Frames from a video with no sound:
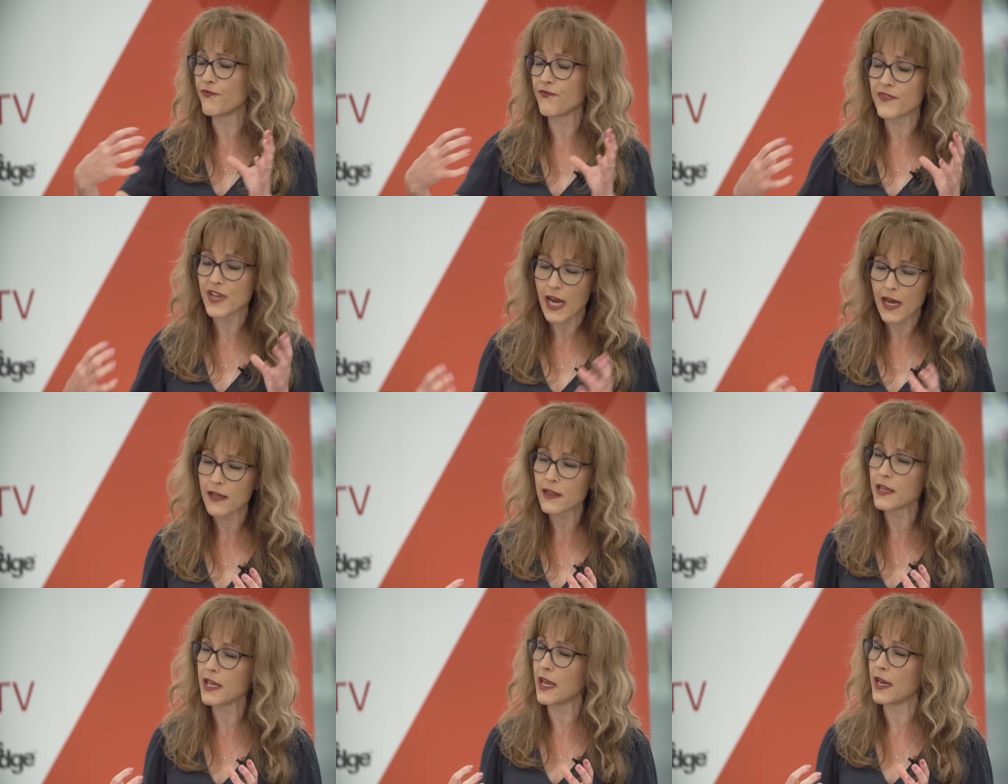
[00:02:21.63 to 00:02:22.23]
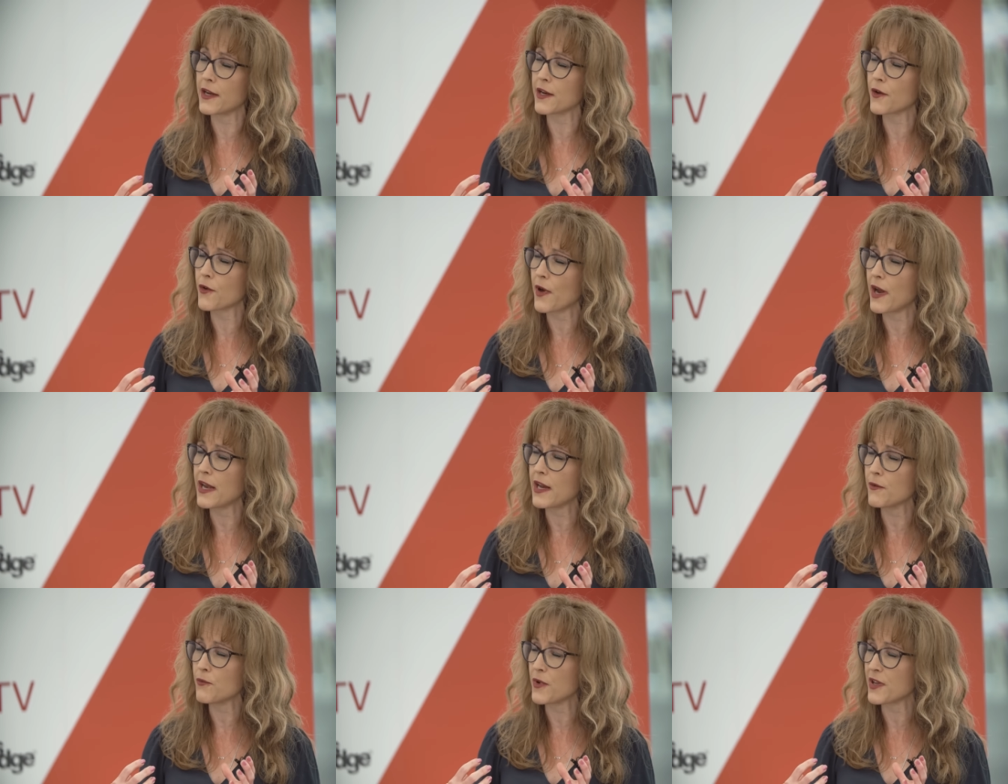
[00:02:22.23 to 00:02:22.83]
tightly
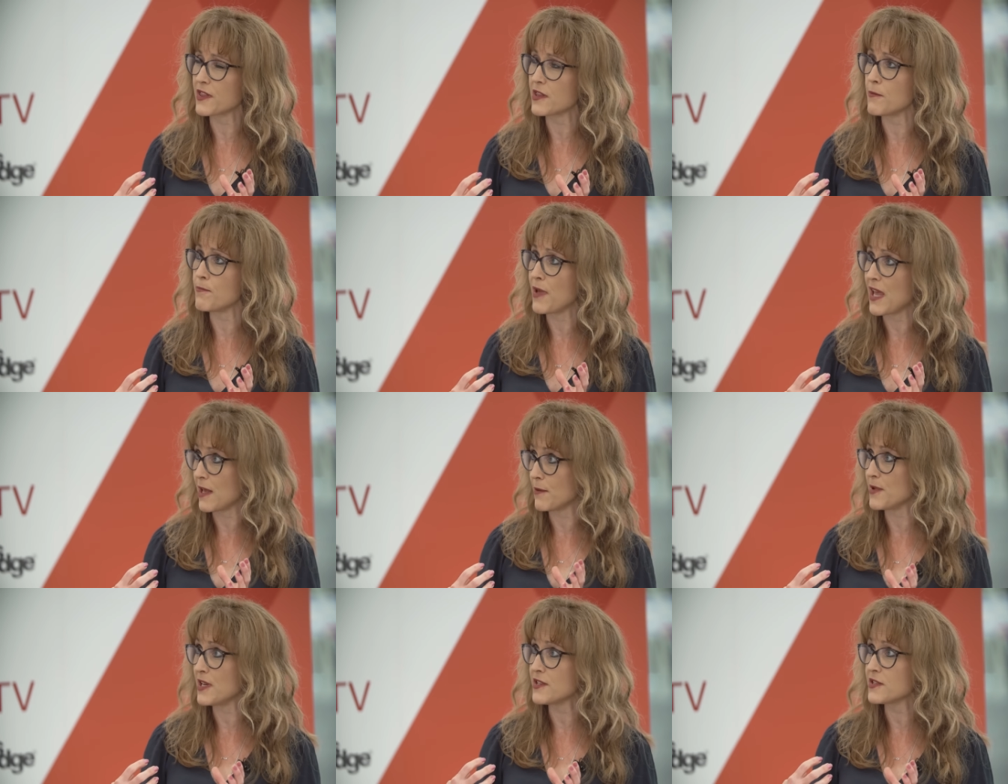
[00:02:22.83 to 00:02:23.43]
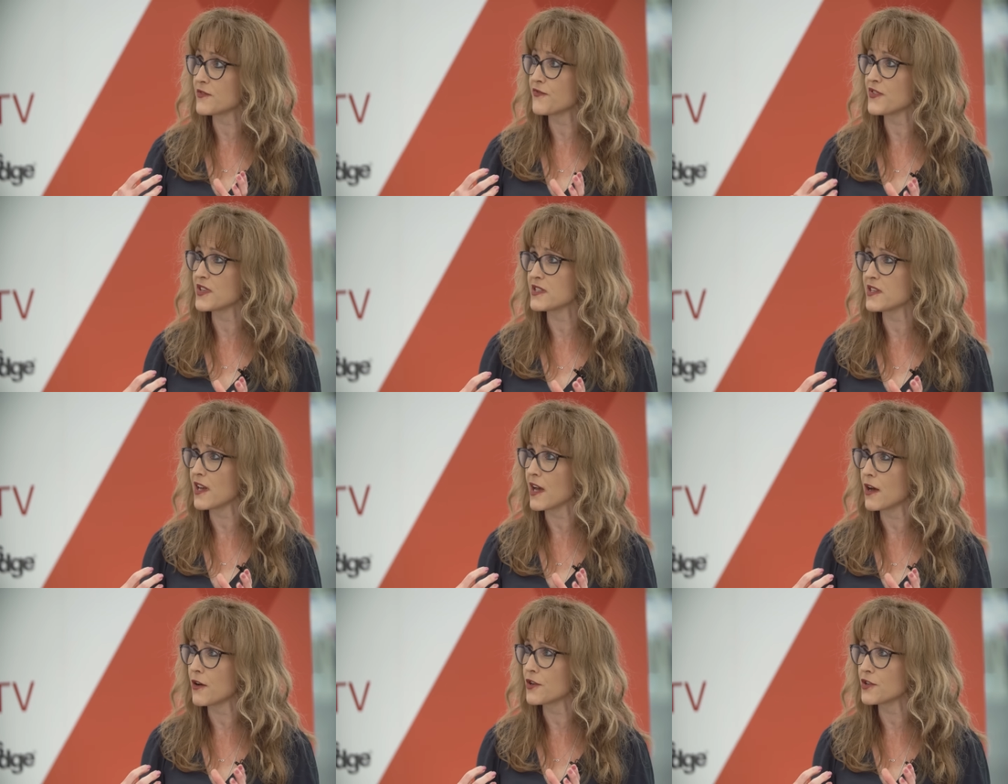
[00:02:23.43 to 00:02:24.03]
integrated with the baby's
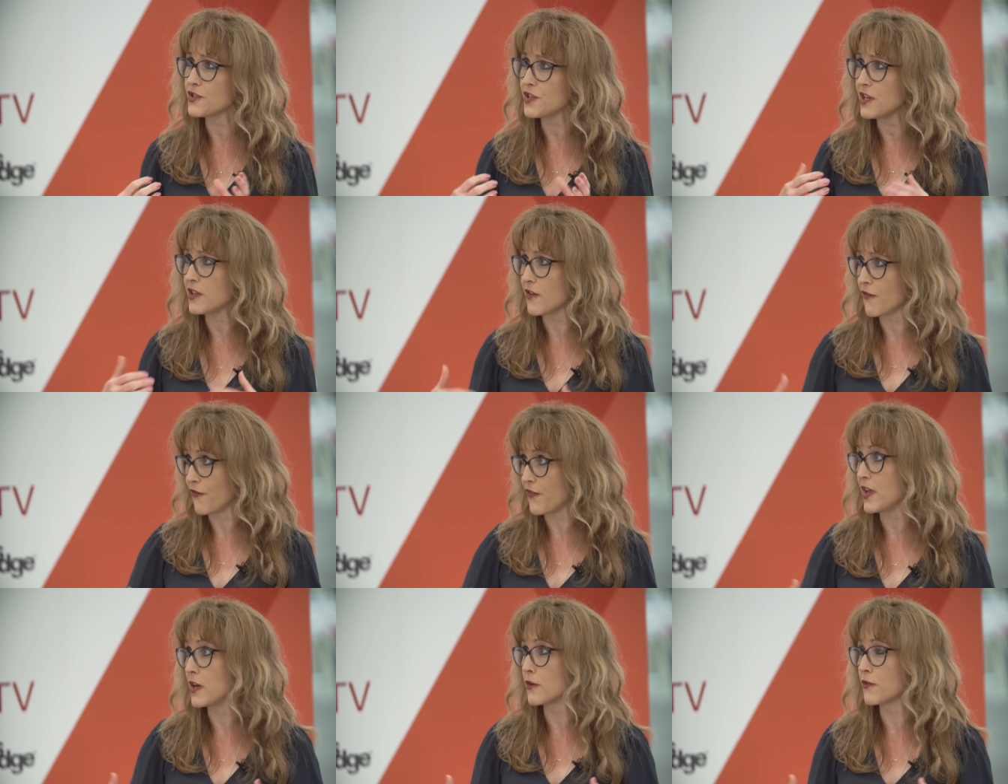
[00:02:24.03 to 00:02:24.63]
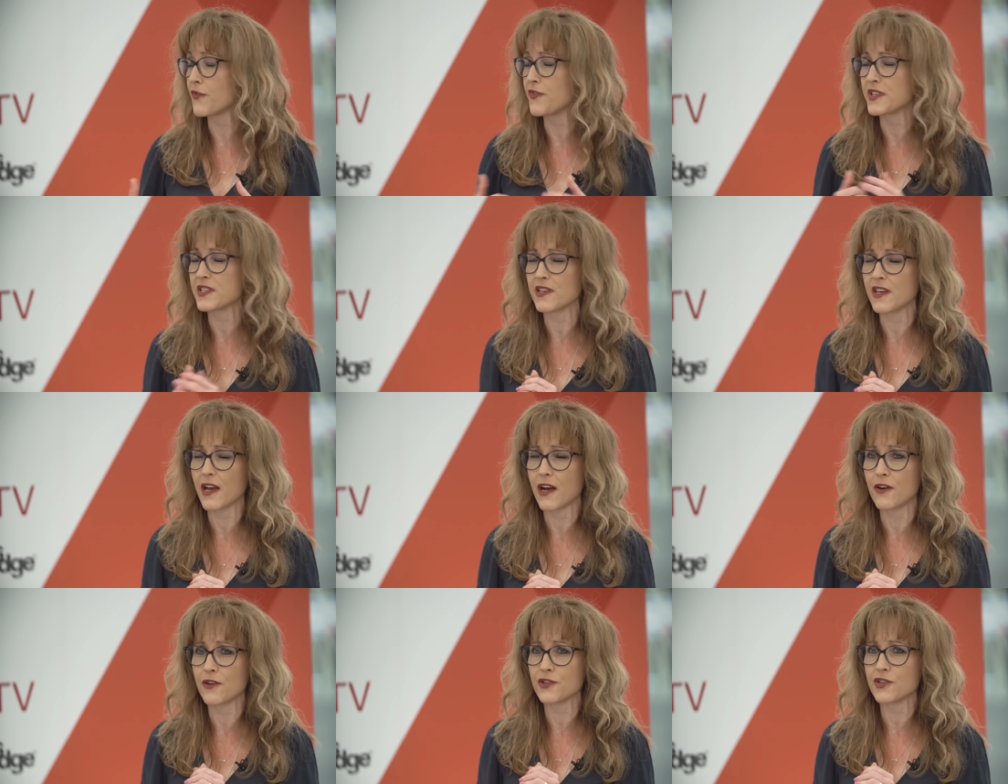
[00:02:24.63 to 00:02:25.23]
physiology, the fetal
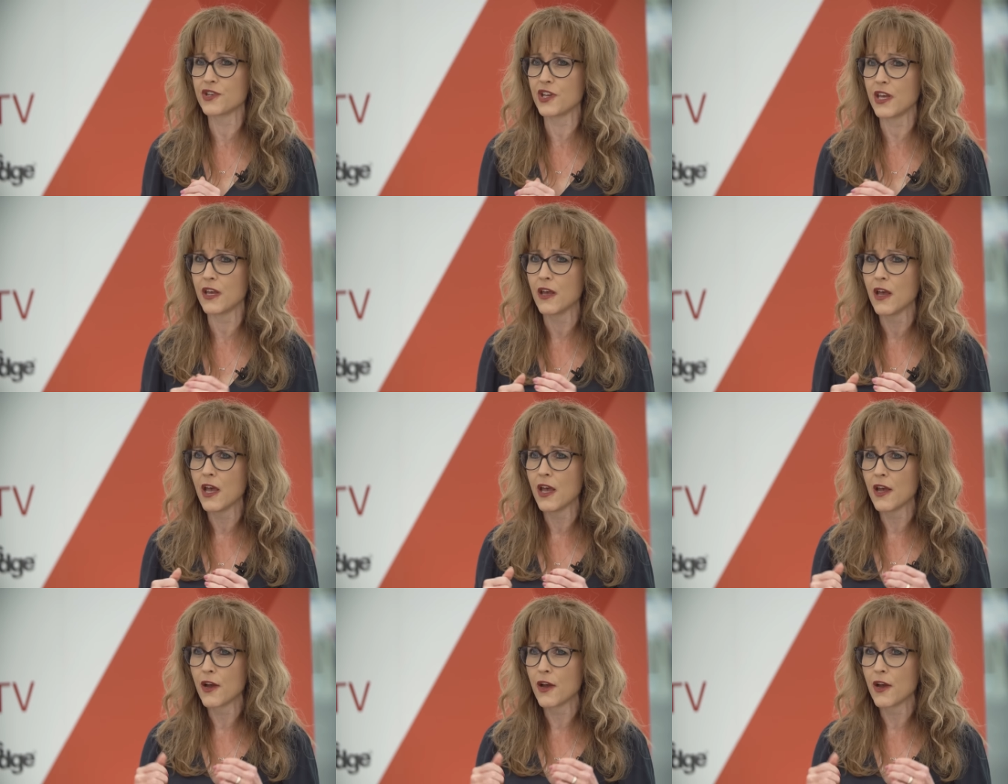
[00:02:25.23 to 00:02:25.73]
physiology,